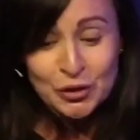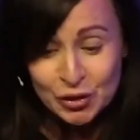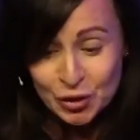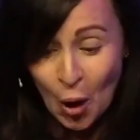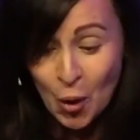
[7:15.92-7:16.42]

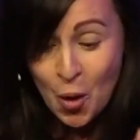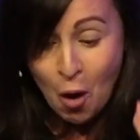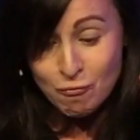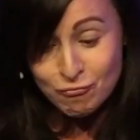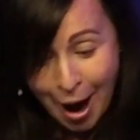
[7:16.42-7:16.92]
so
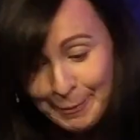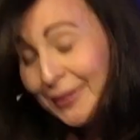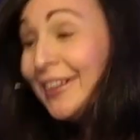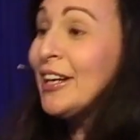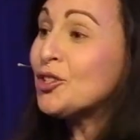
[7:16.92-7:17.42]

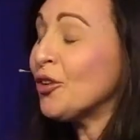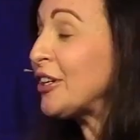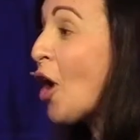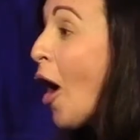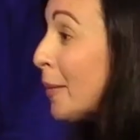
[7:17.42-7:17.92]
rapidly during
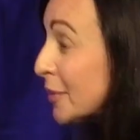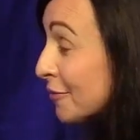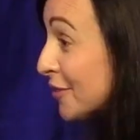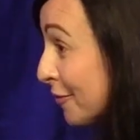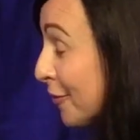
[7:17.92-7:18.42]
times
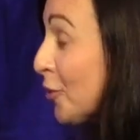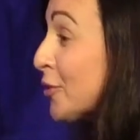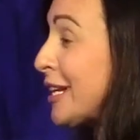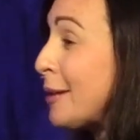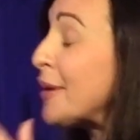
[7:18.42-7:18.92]
of
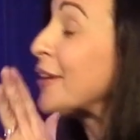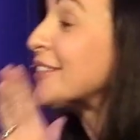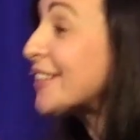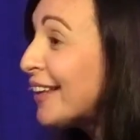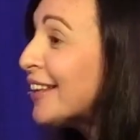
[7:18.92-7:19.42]
difficulty
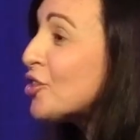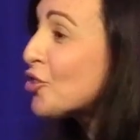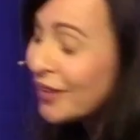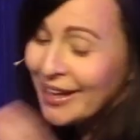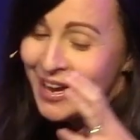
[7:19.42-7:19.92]
because they
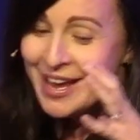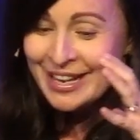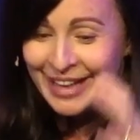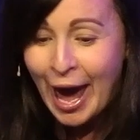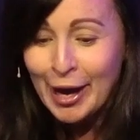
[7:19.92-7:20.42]
literally
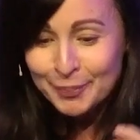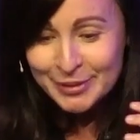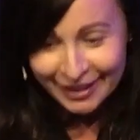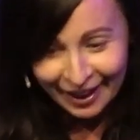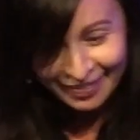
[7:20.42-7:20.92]
came
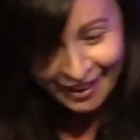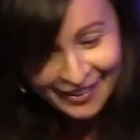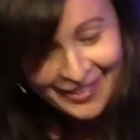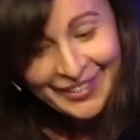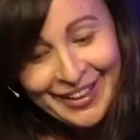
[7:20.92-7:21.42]
together
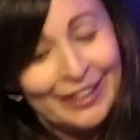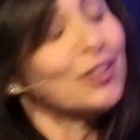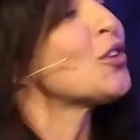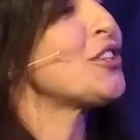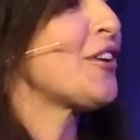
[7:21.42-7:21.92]
and
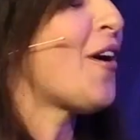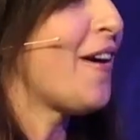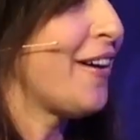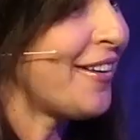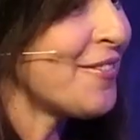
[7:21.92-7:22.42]
looked to
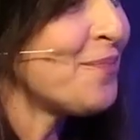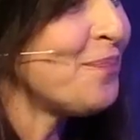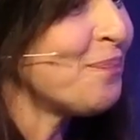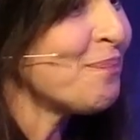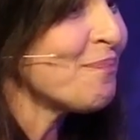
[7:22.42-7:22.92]
God.
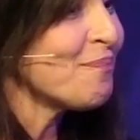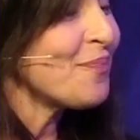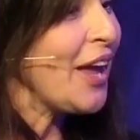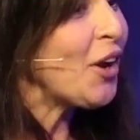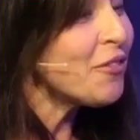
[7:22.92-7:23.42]

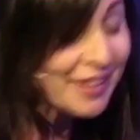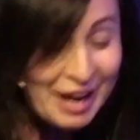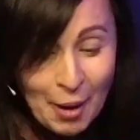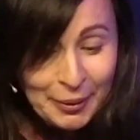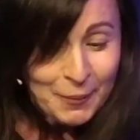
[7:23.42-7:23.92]
And over the
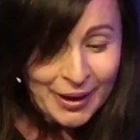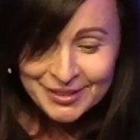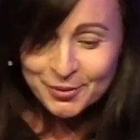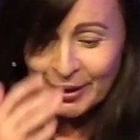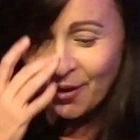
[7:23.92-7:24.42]
coming
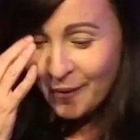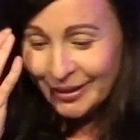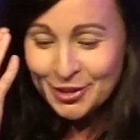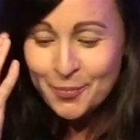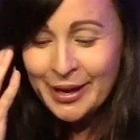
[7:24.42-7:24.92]
weeks, we're going
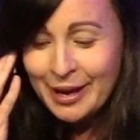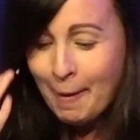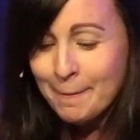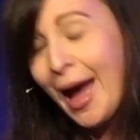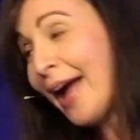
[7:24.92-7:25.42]
to be
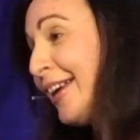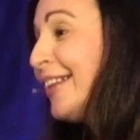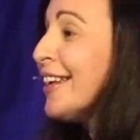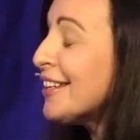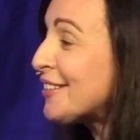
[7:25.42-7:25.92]
unpacking
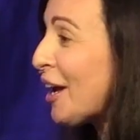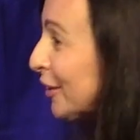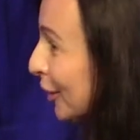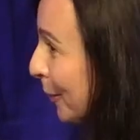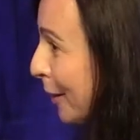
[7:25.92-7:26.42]
this a
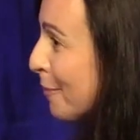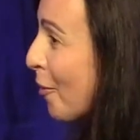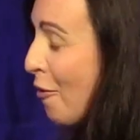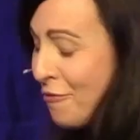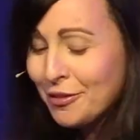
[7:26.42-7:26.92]
little bit
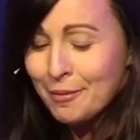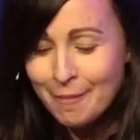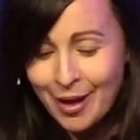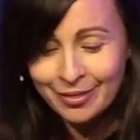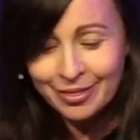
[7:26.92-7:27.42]
more for the
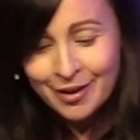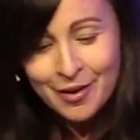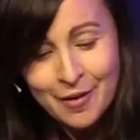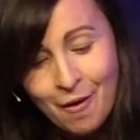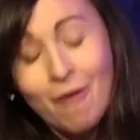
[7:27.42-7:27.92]
month
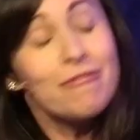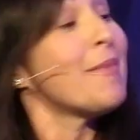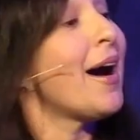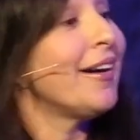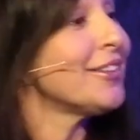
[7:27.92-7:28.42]
of
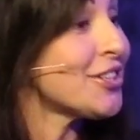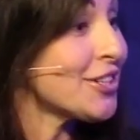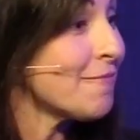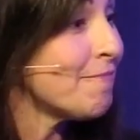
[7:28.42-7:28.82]
March.